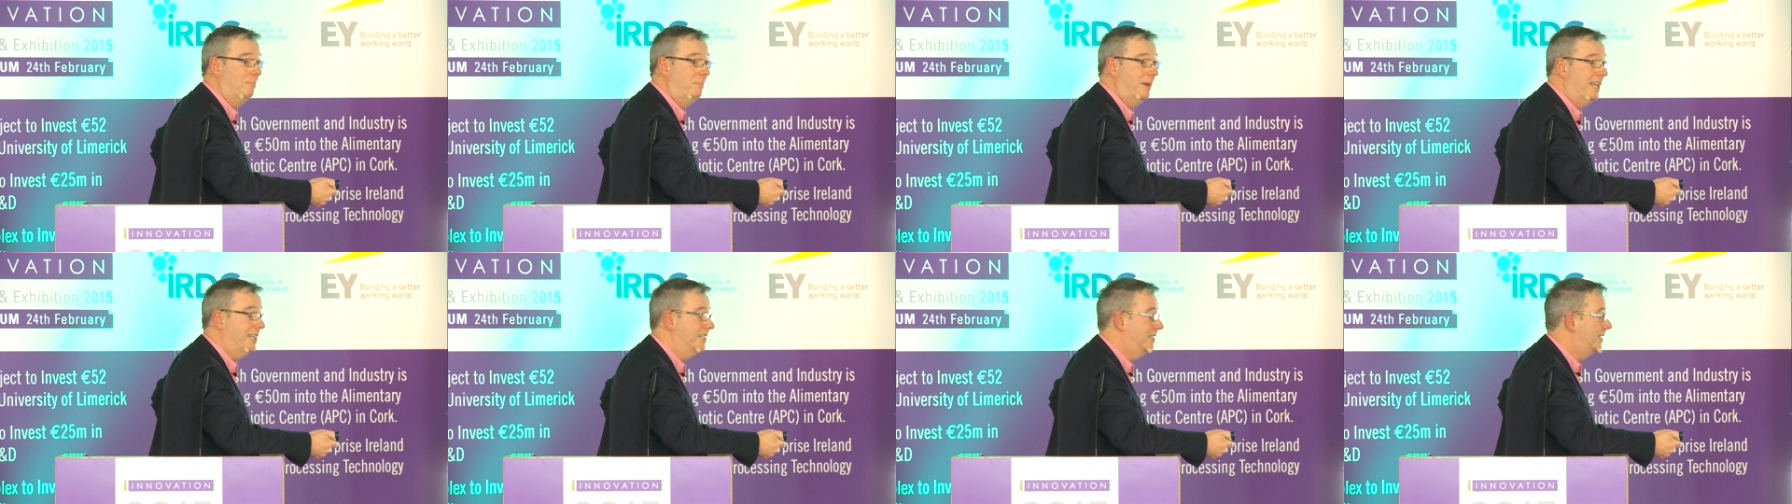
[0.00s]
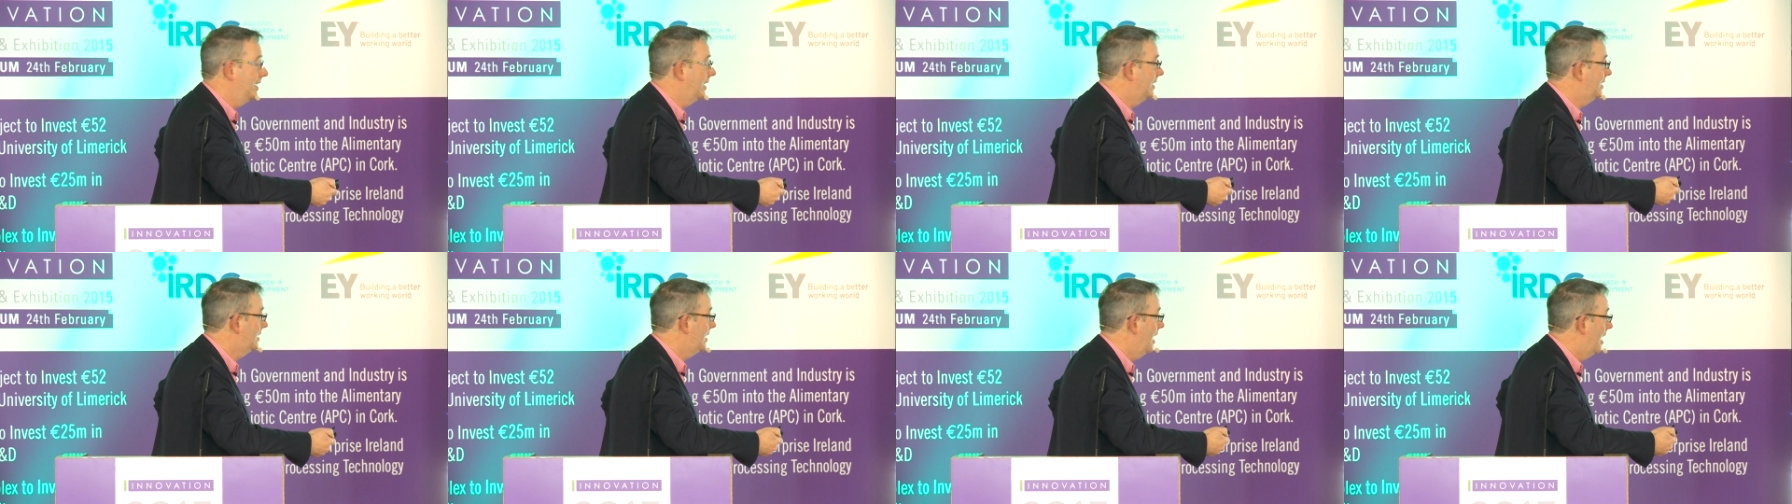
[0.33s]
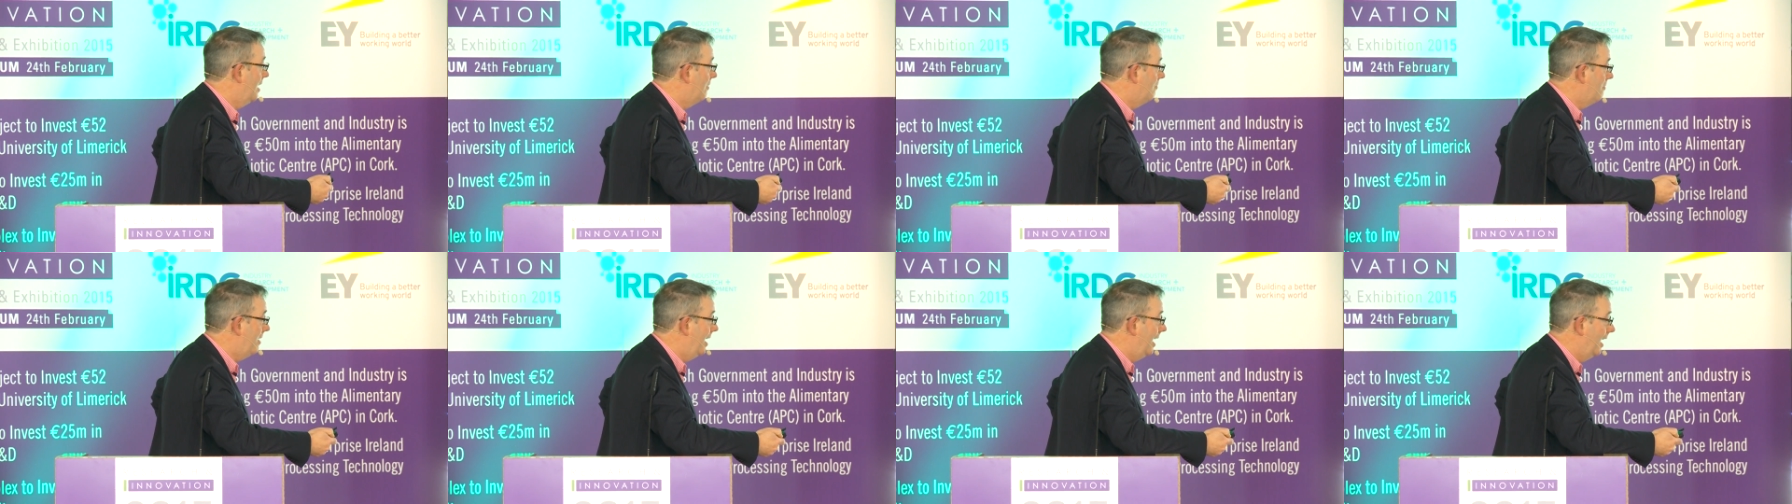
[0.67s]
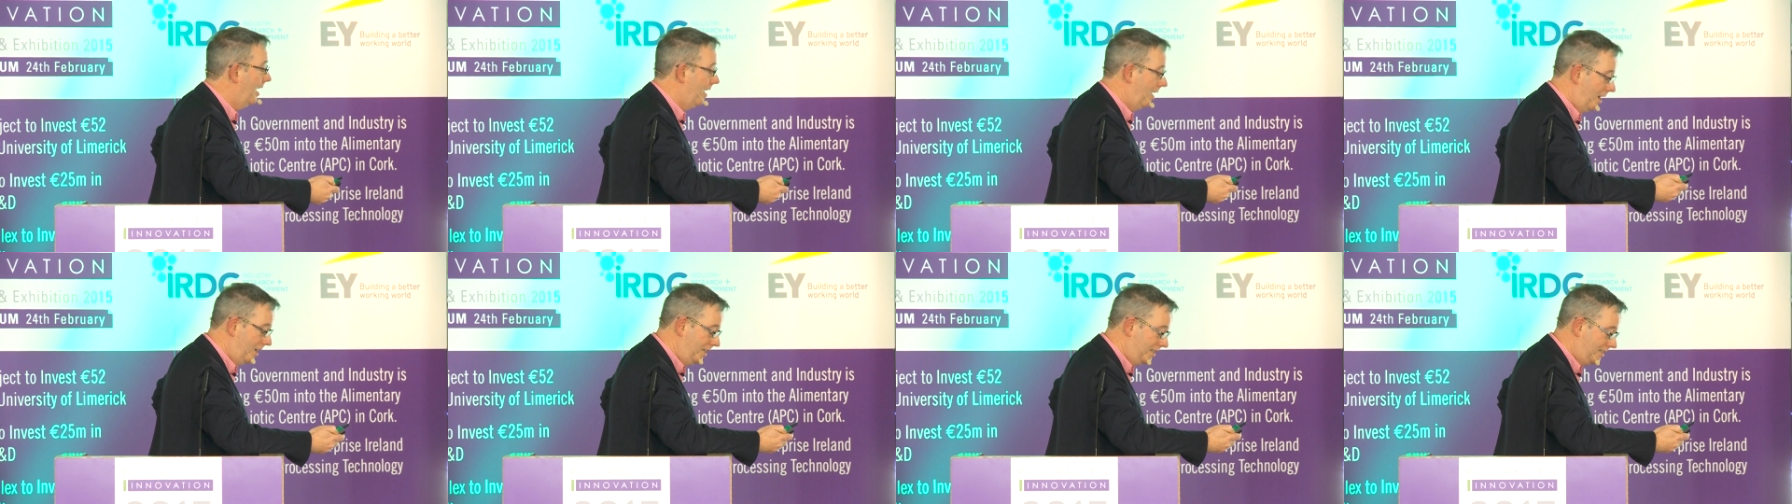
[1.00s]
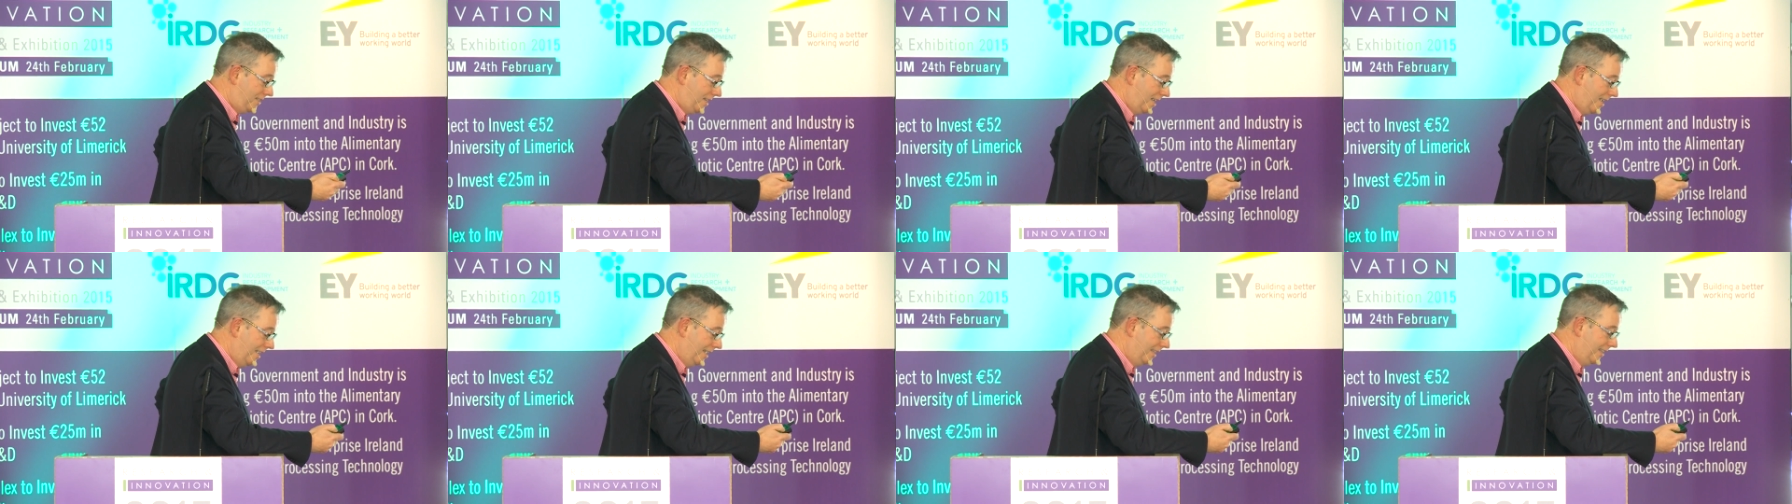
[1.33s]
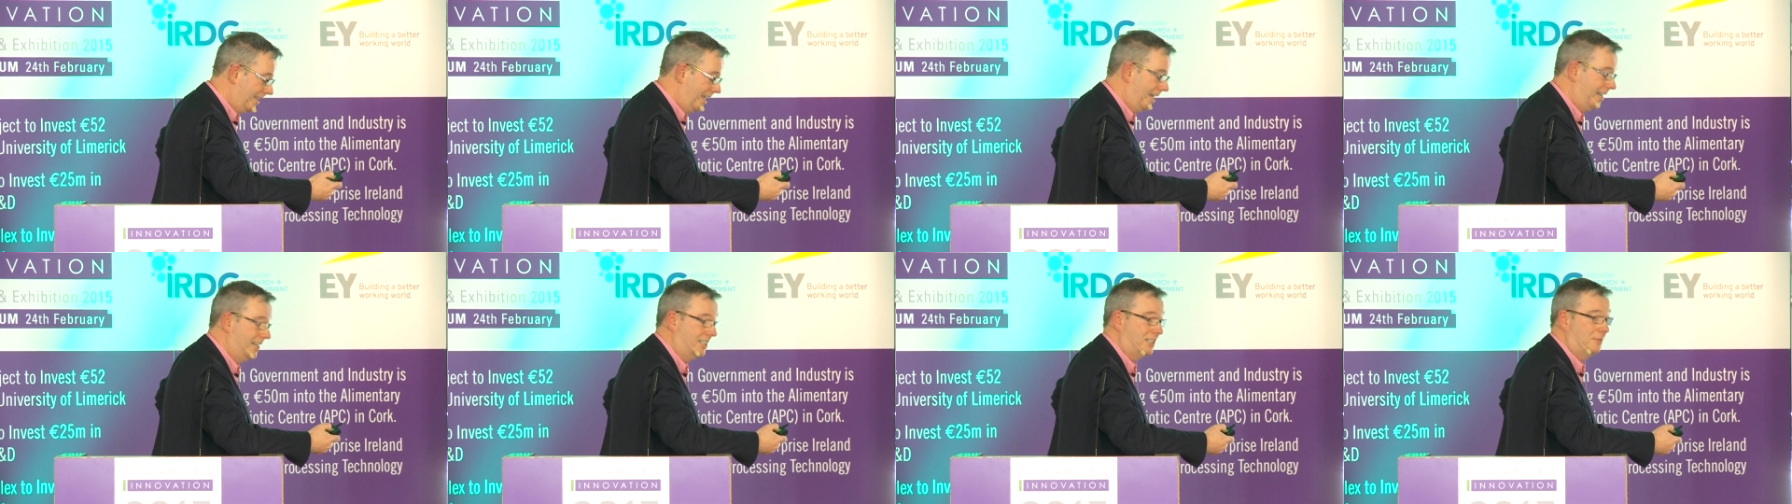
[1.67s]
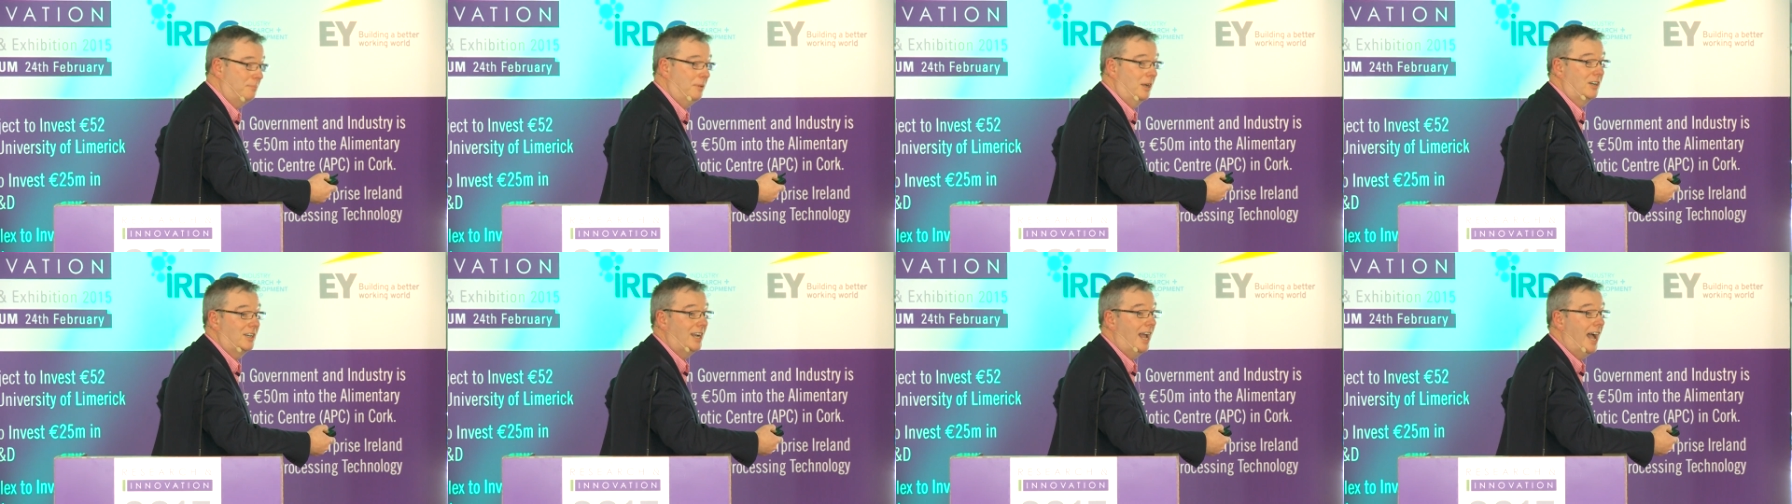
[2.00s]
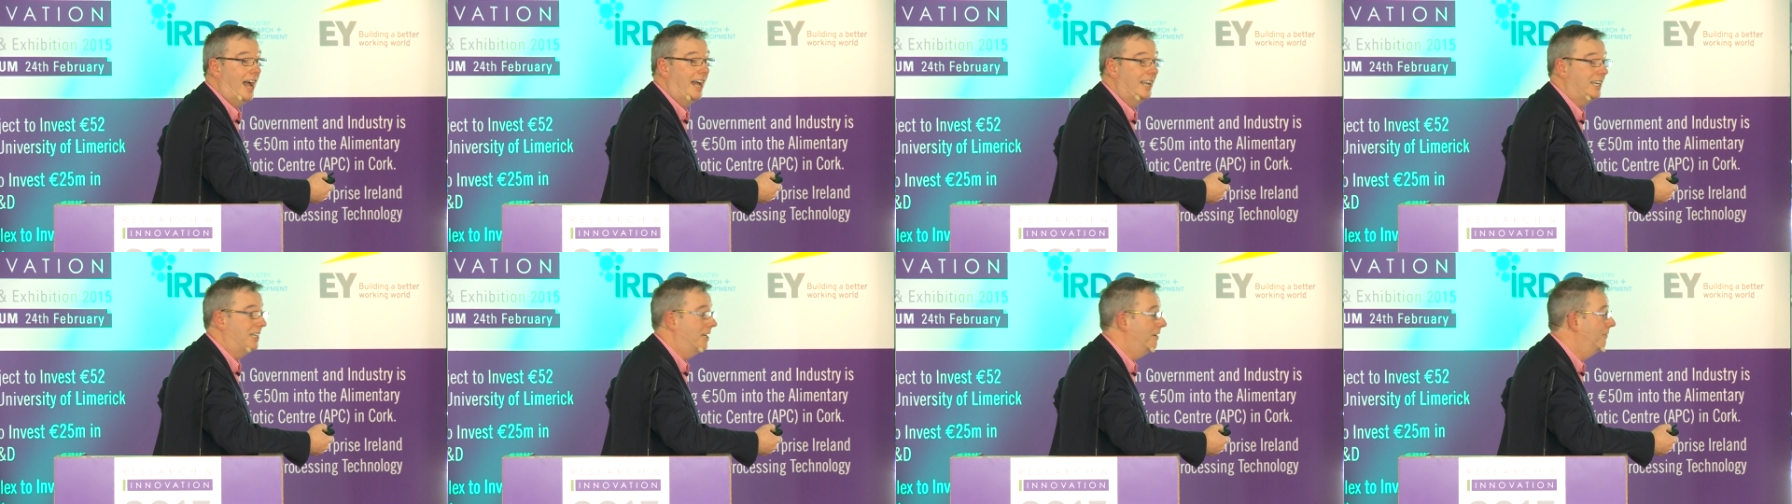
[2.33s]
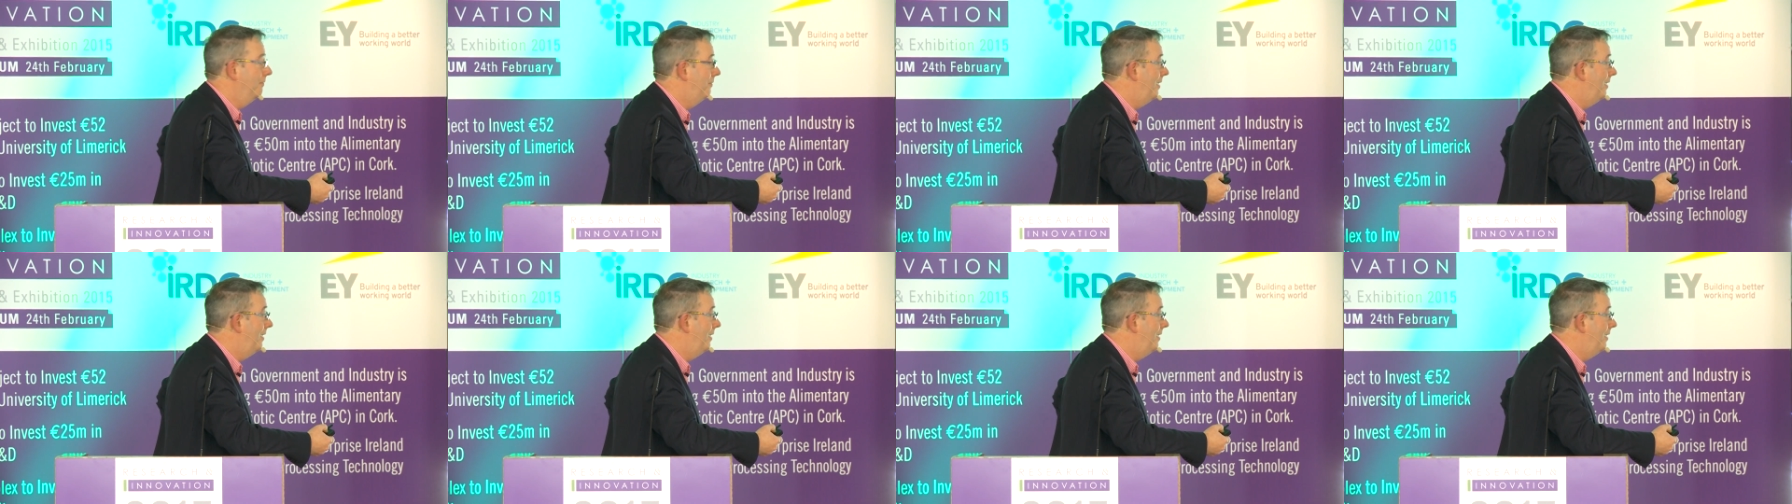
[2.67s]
basics and realize that it's about adding